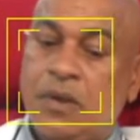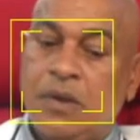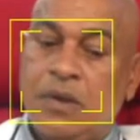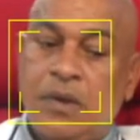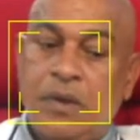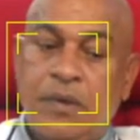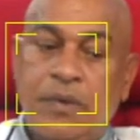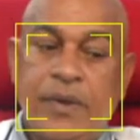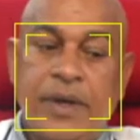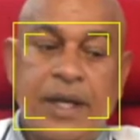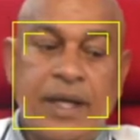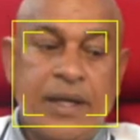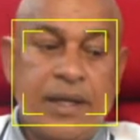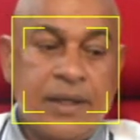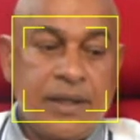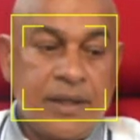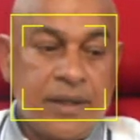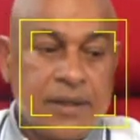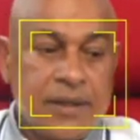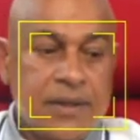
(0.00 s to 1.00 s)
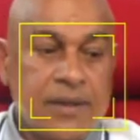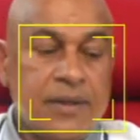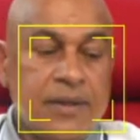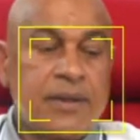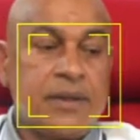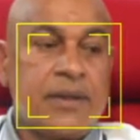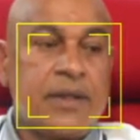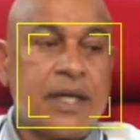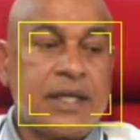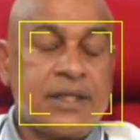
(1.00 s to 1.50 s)
Well,
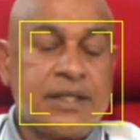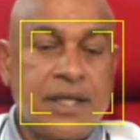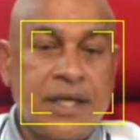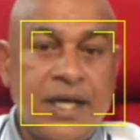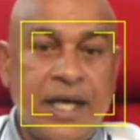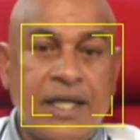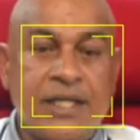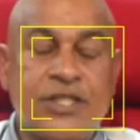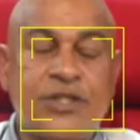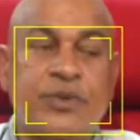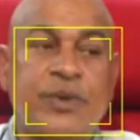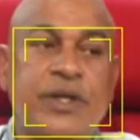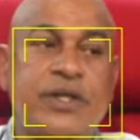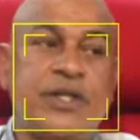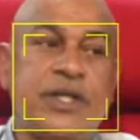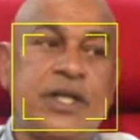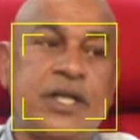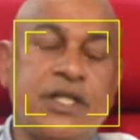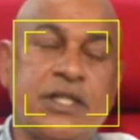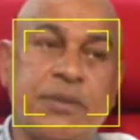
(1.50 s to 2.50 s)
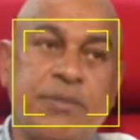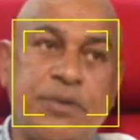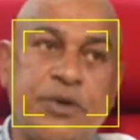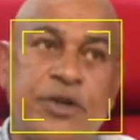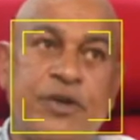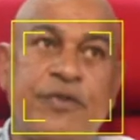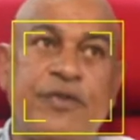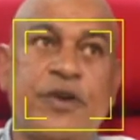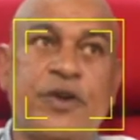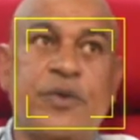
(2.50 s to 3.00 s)
that's a nice question. That's a
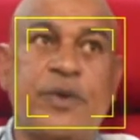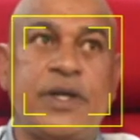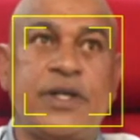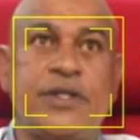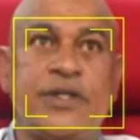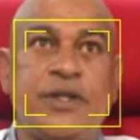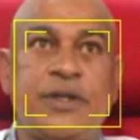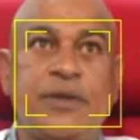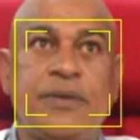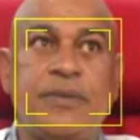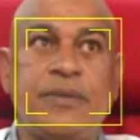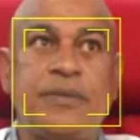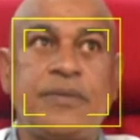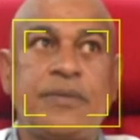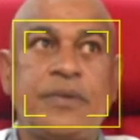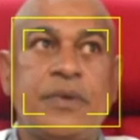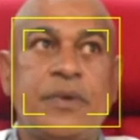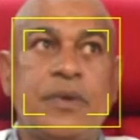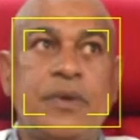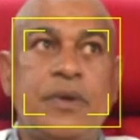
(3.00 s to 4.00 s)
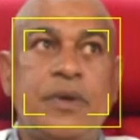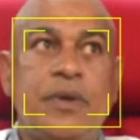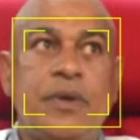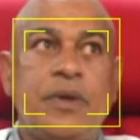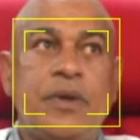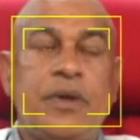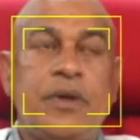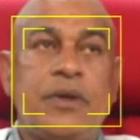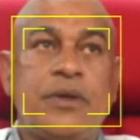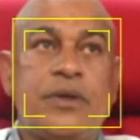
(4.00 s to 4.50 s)
beautiful question.
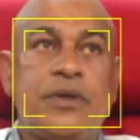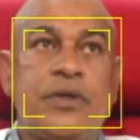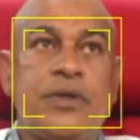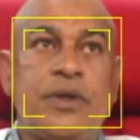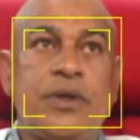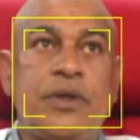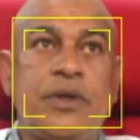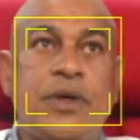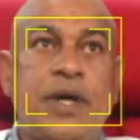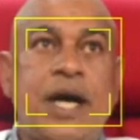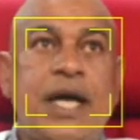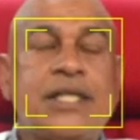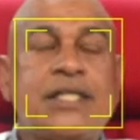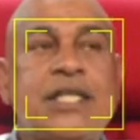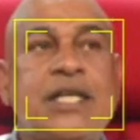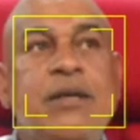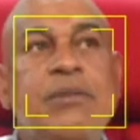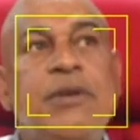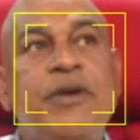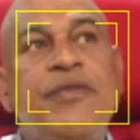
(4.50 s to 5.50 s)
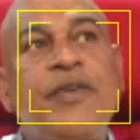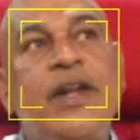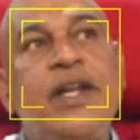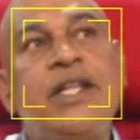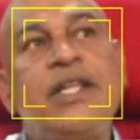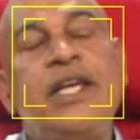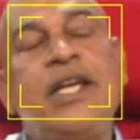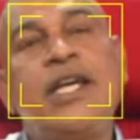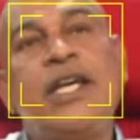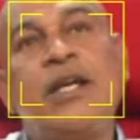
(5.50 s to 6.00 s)
So you're asking if
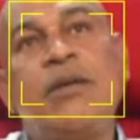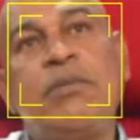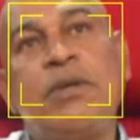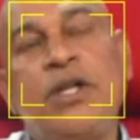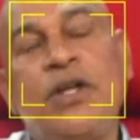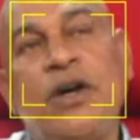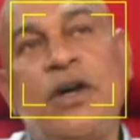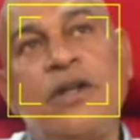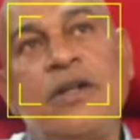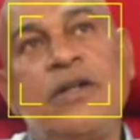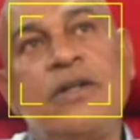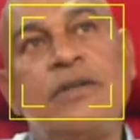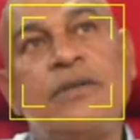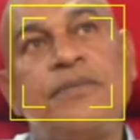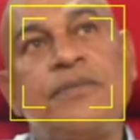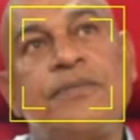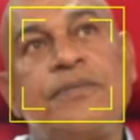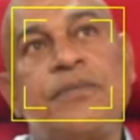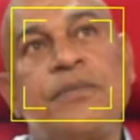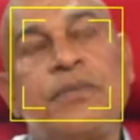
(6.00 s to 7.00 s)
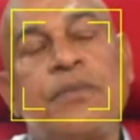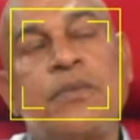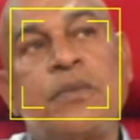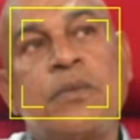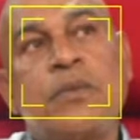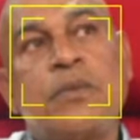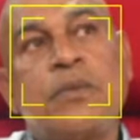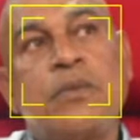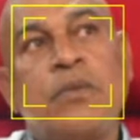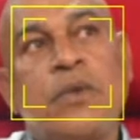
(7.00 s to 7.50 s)
anything can be done
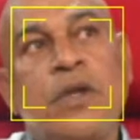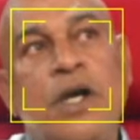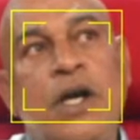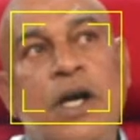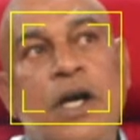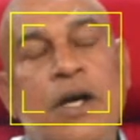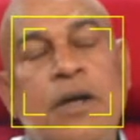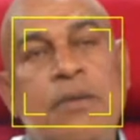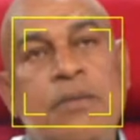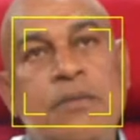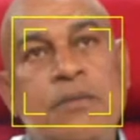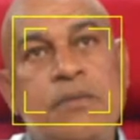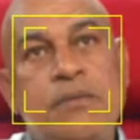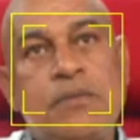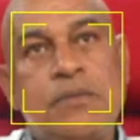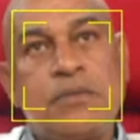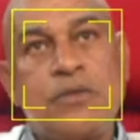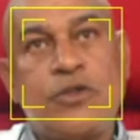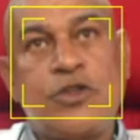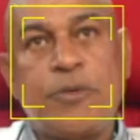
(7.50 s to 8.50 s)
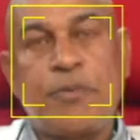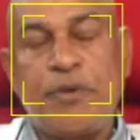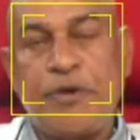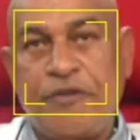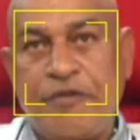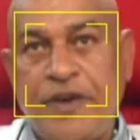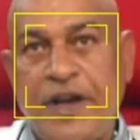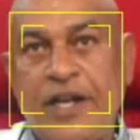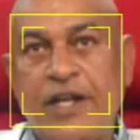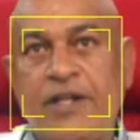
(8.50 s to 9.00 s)
to
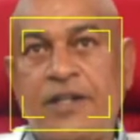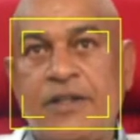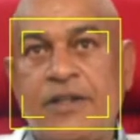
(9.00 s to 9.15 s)
prevent